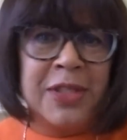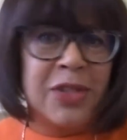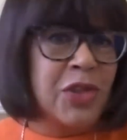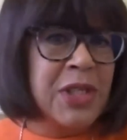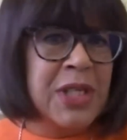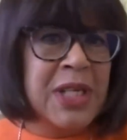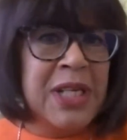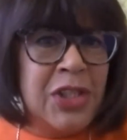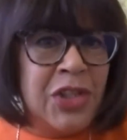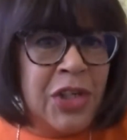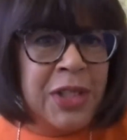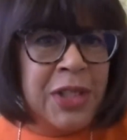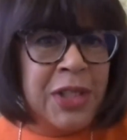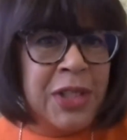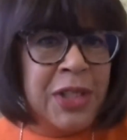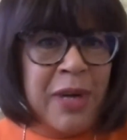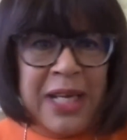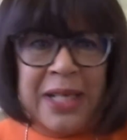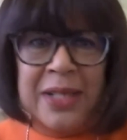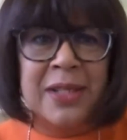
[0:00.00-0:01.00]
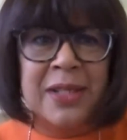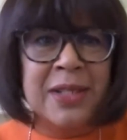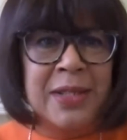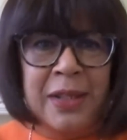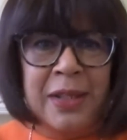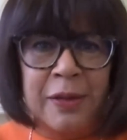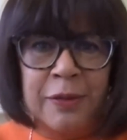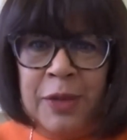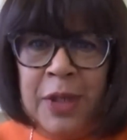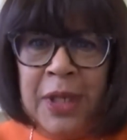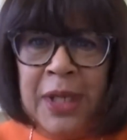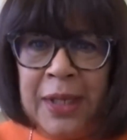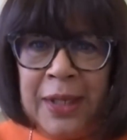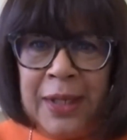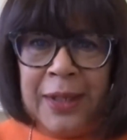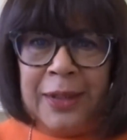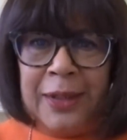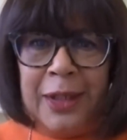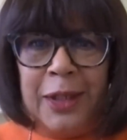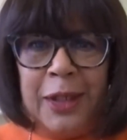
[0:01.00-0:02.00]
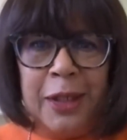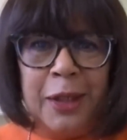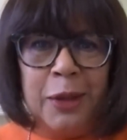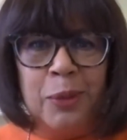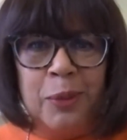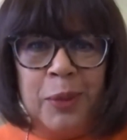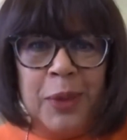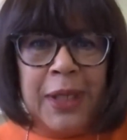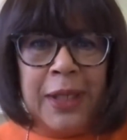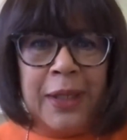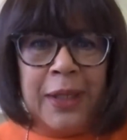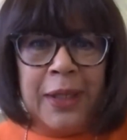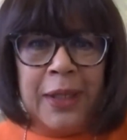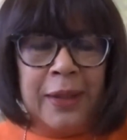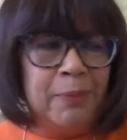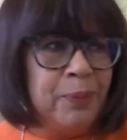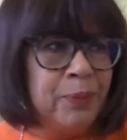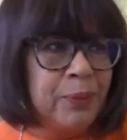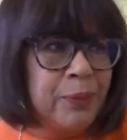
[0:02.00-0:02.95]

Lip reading: strategic directors of, you know,